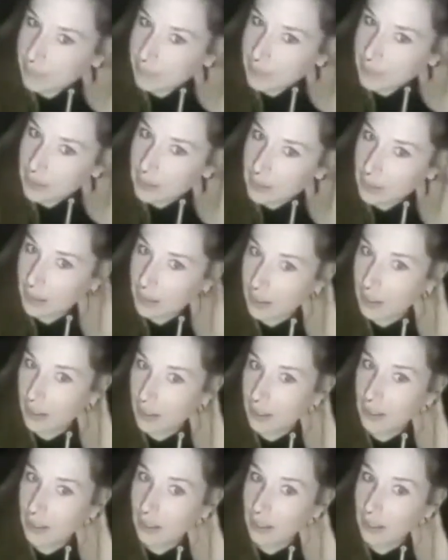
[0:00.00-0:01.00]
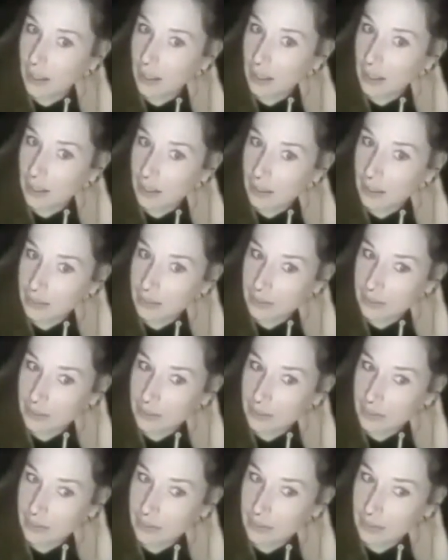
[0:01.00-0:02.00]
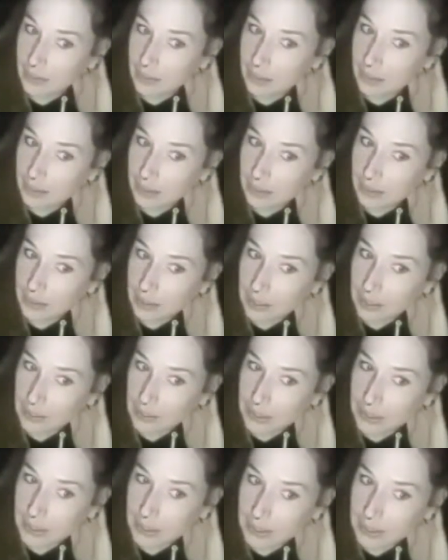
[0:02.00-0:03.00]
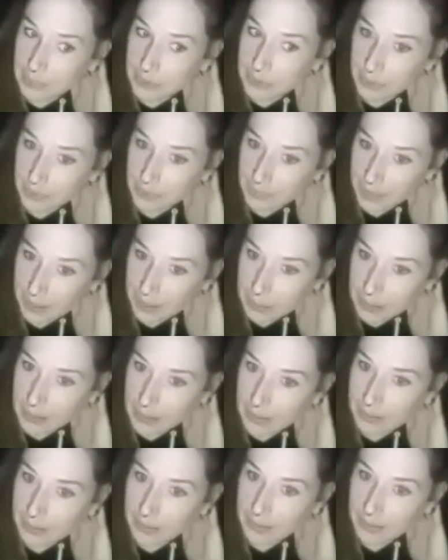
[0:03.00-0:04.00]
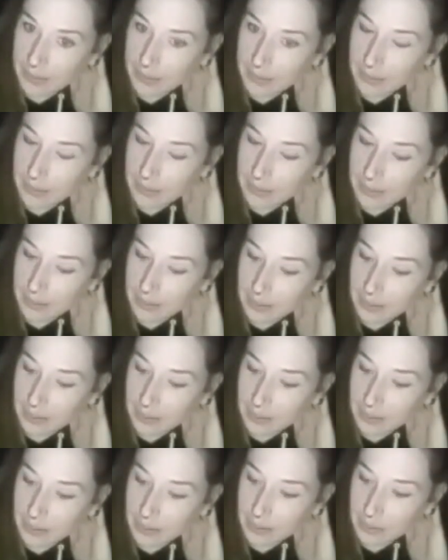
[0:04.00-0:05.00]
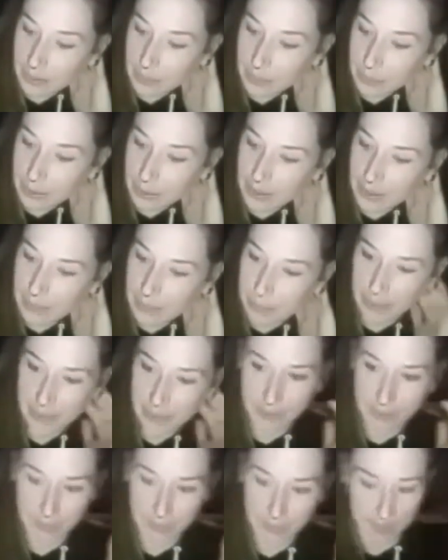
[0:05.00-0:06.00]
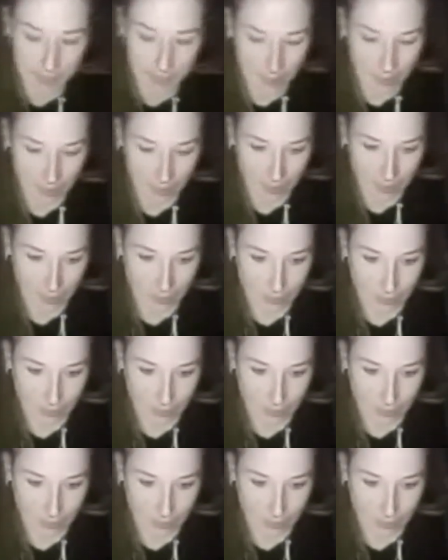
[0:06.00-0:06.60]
and allowing him to attack me at some point. But on the other hand,